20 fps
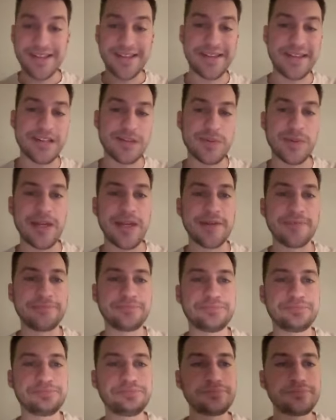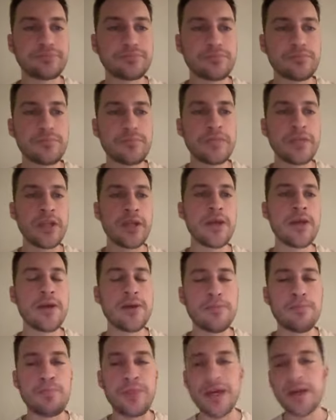Let's begin.
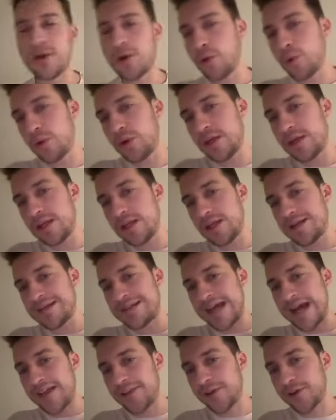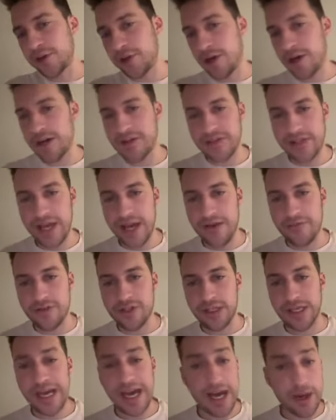Bitcoin dollar cost
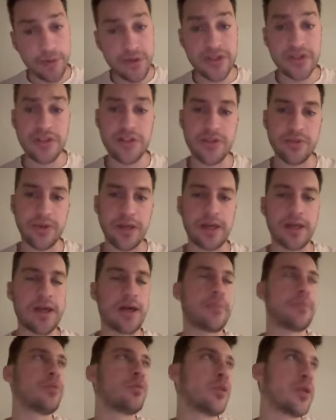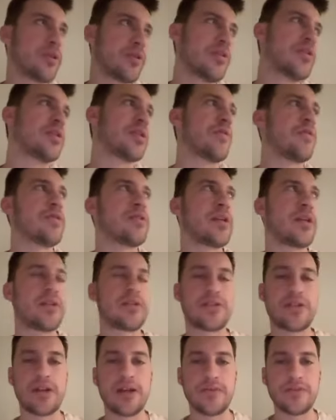averaging. How does this rank up with the seven
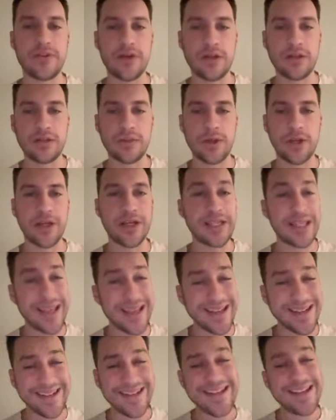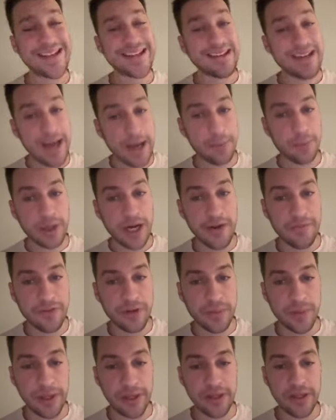tenants that I've talked about? Again, not
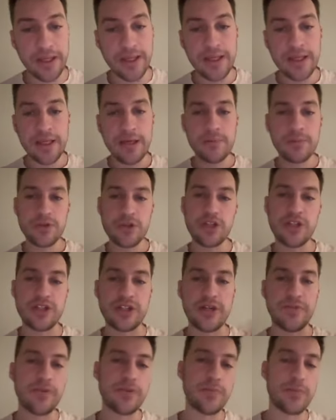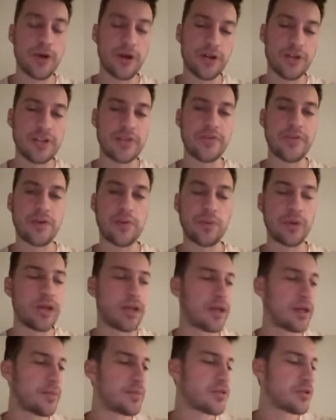profitability, but just different parts of it when
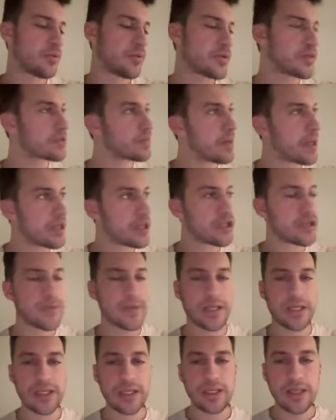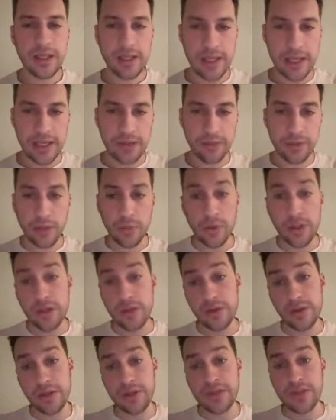it comes to risk management and really what
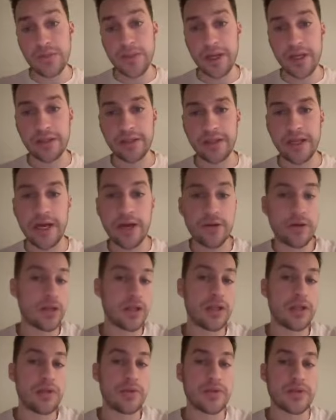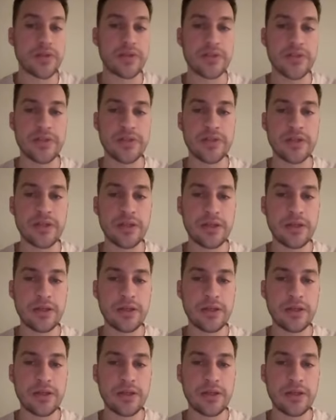you can expect and how you can use this.